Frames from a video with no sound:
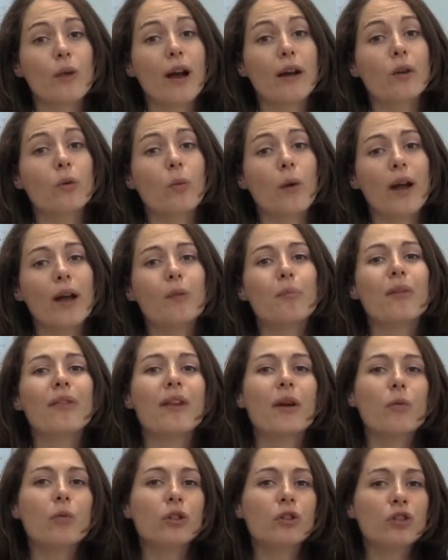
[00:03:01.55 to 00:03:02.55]
right away, but
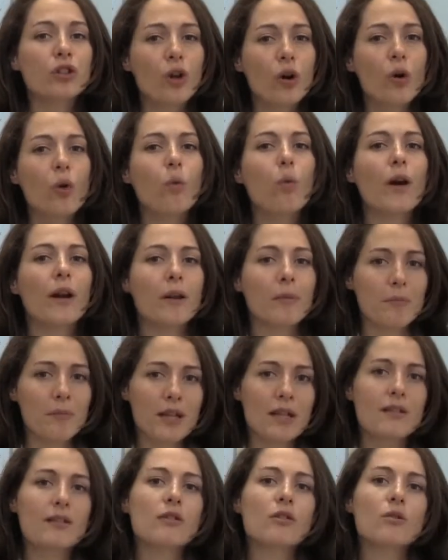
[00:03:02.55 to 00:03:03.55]
they will know what it
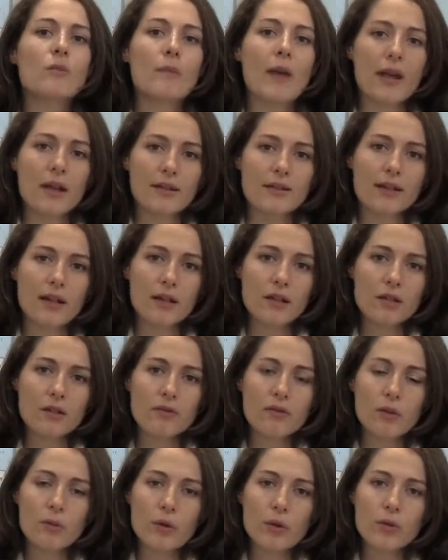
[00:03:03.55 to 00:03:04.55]
means to make a
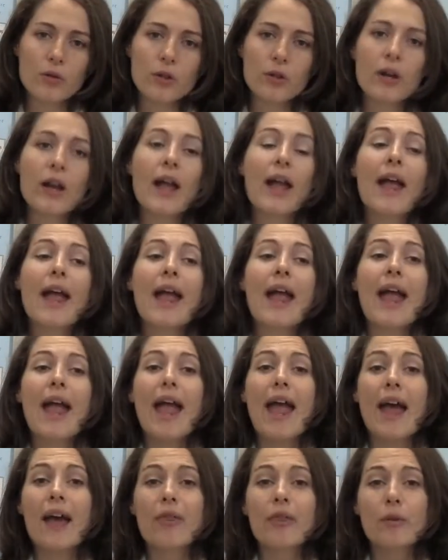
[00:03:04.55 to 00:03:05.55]
scientific poster.
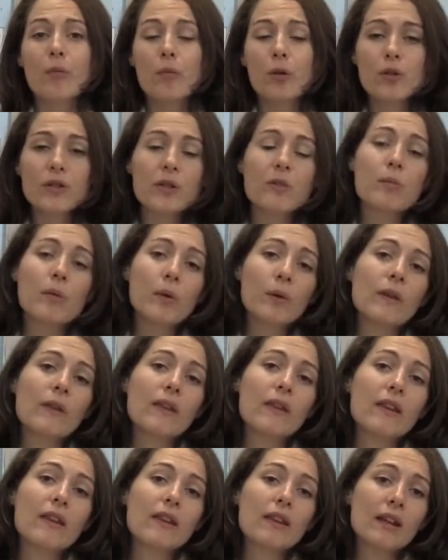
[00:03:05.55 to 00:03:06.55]
And the most
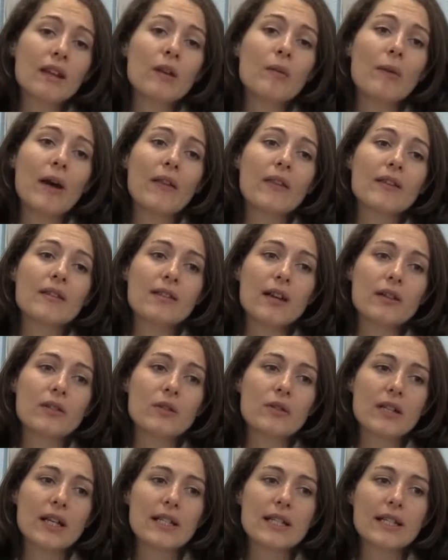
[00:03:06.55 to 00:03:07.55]
important thing about this
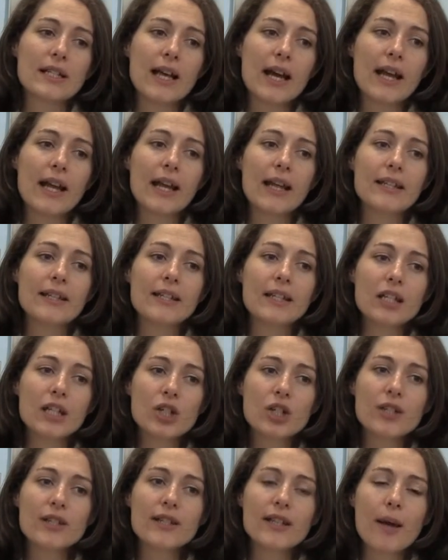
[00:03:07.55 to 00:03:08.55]
exercise is that it
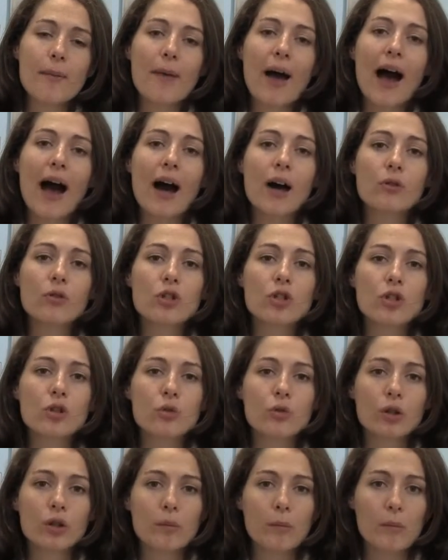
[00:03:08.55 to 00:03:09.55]
teaches them how
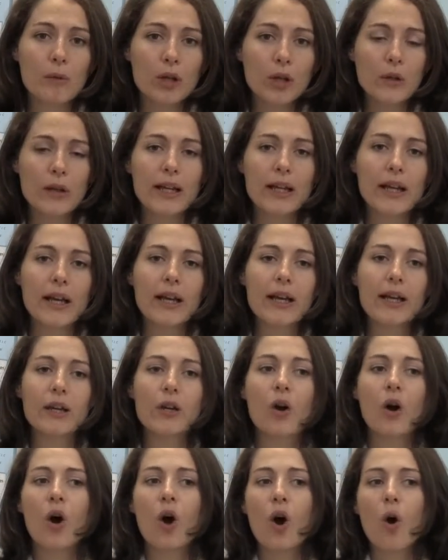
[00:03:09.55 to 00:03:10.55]
to
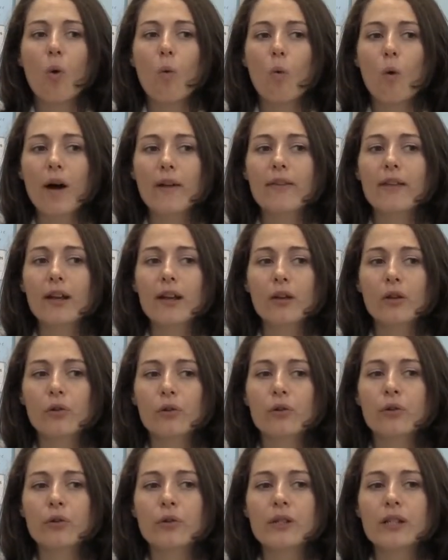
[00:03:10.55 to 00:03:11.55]
communicate what they
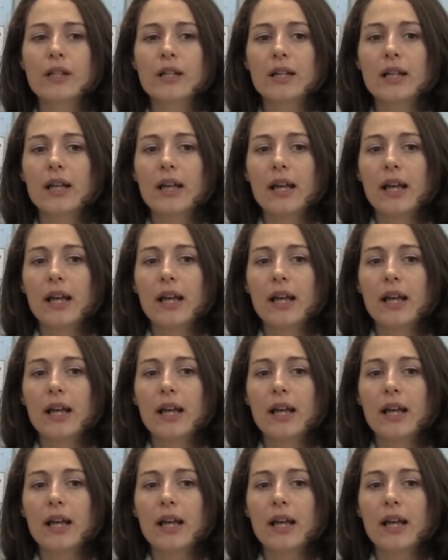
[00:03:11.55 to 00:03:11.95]
learned